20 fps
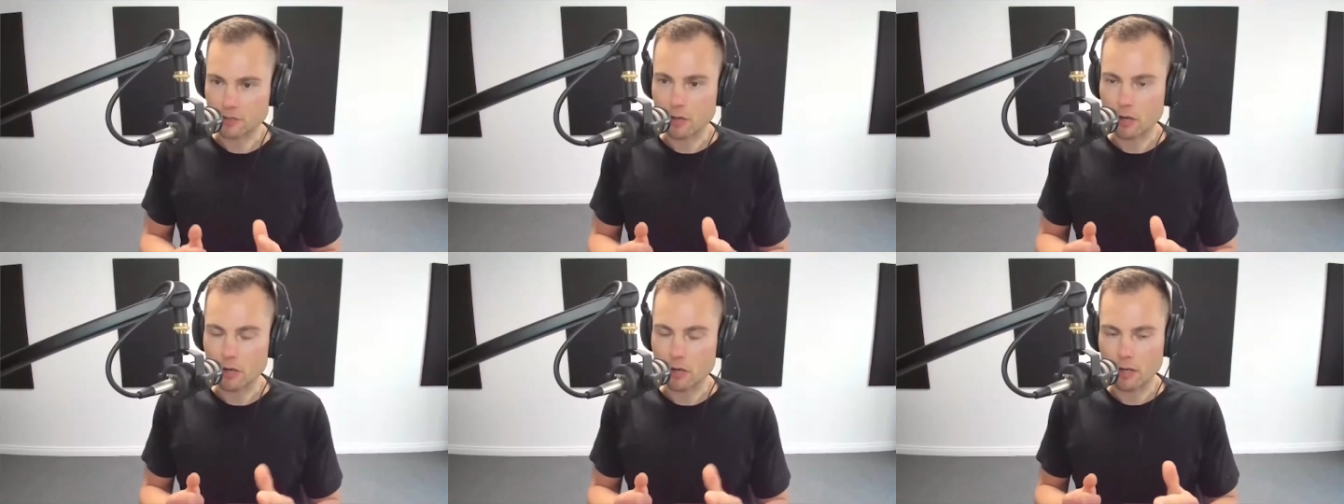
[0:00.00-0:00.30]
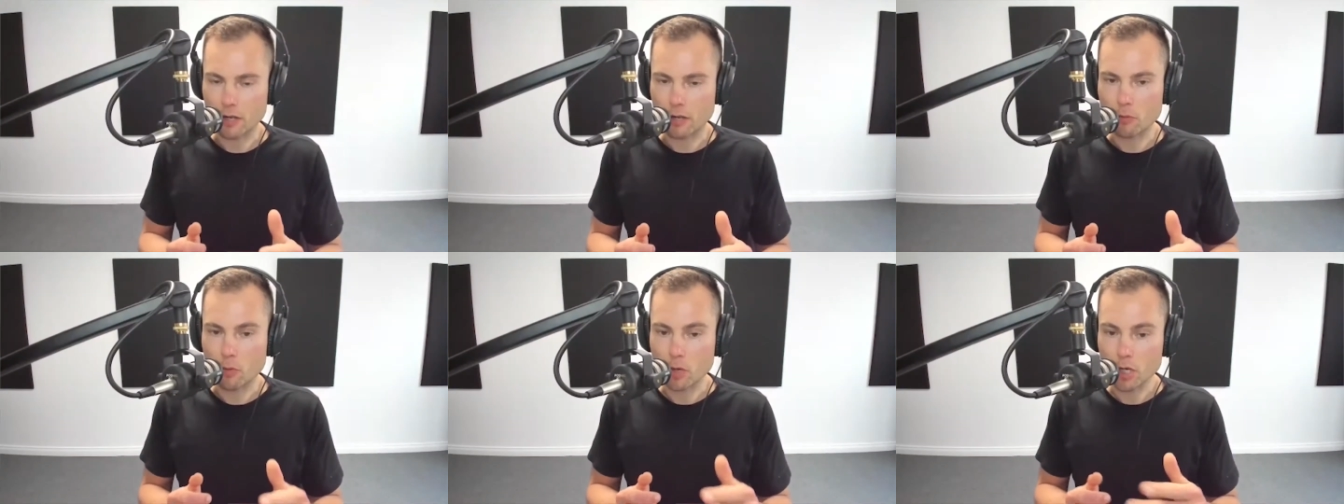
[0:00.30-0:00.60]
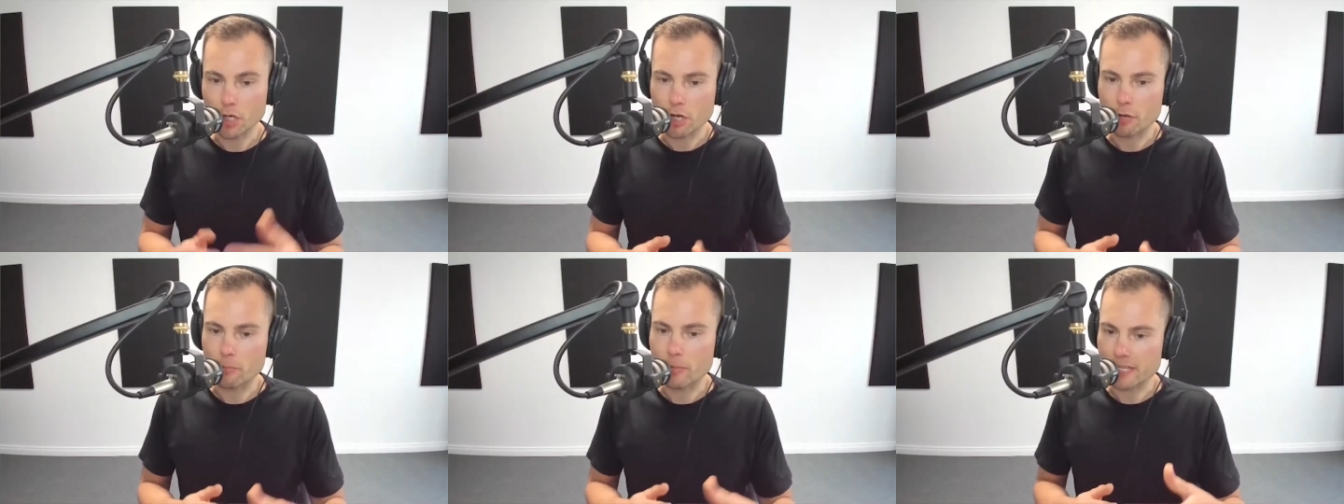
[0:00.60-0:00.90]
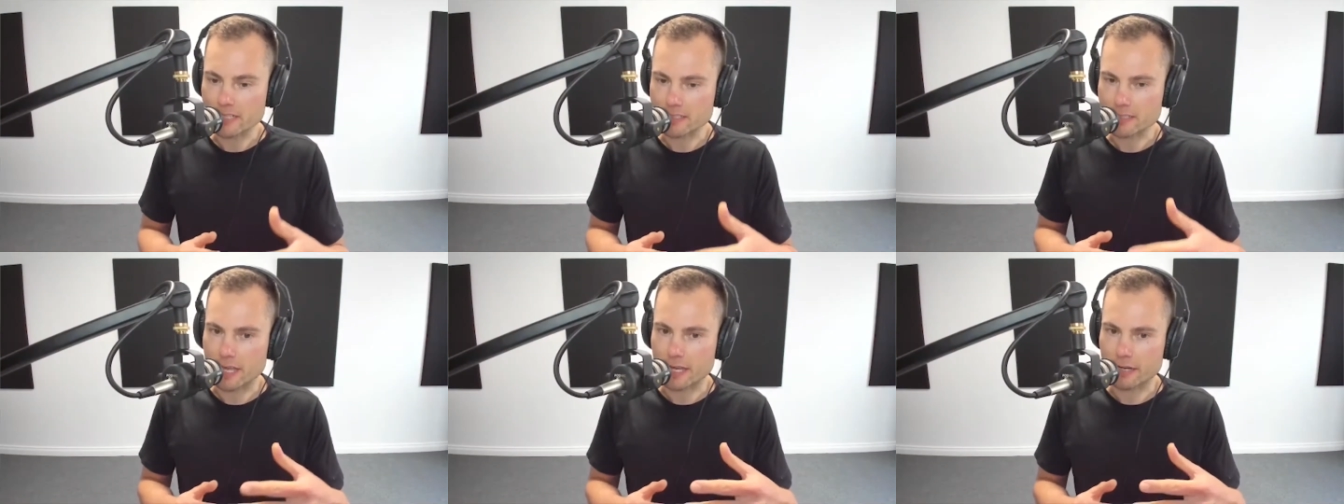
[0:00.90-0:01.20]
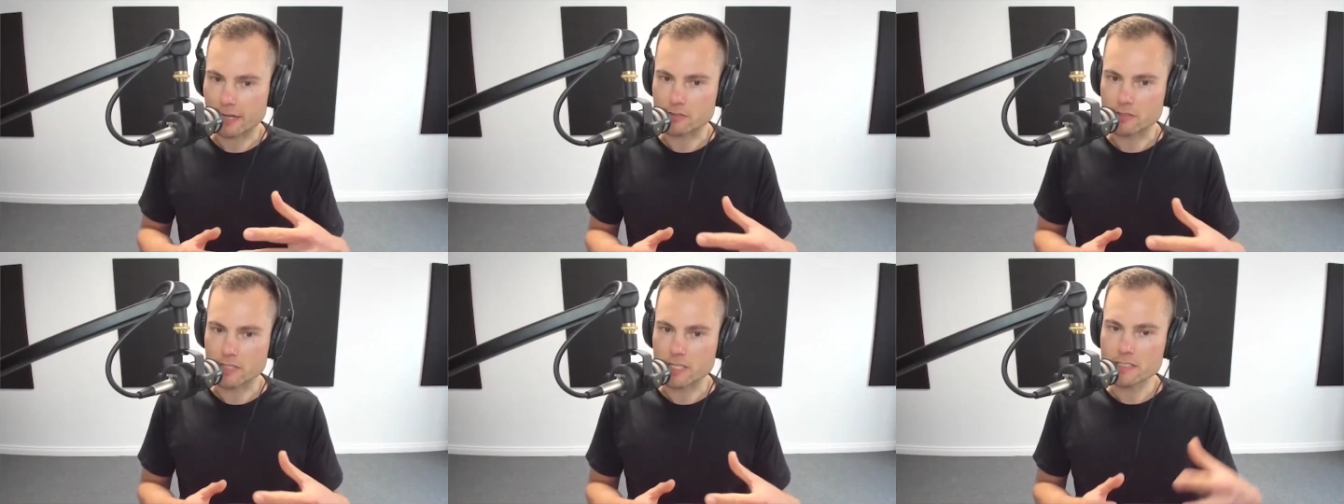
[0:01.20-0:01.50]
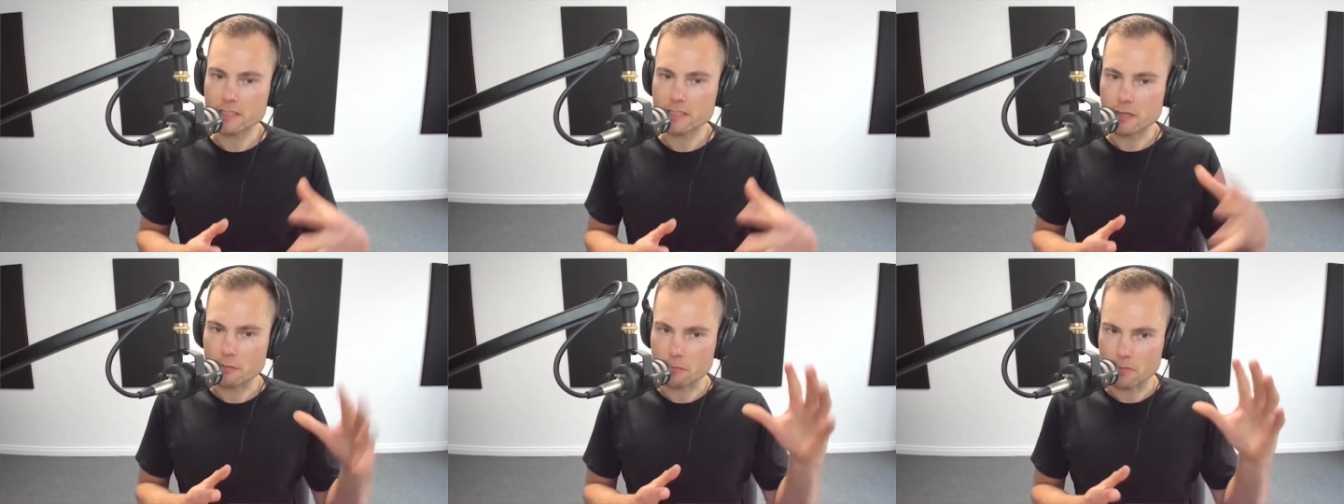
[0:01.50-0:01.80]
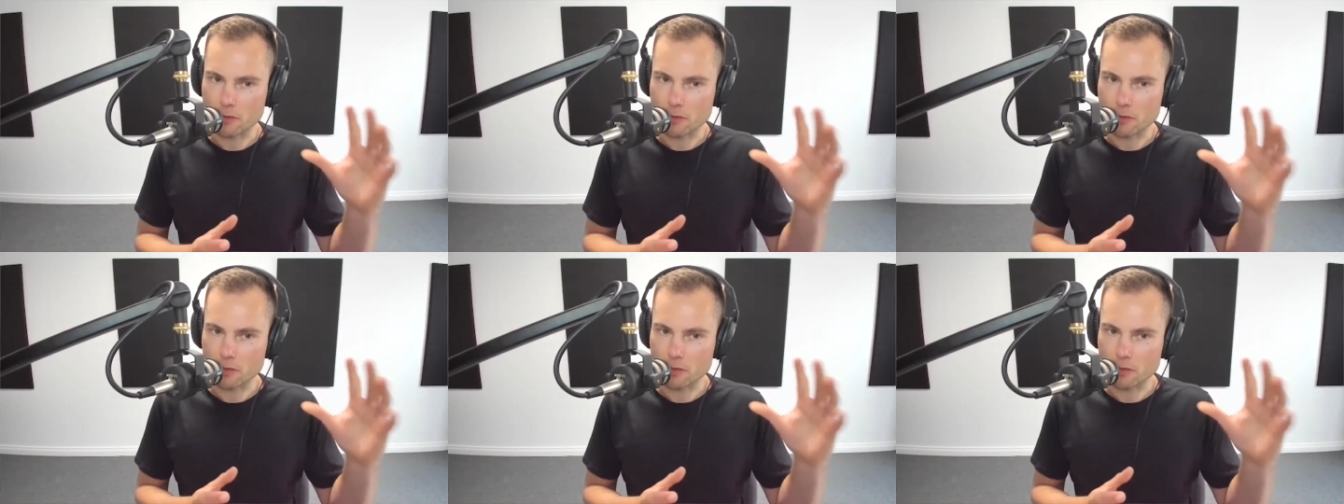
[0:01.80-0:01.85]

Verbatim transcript: I, I want to go back to that because these are the,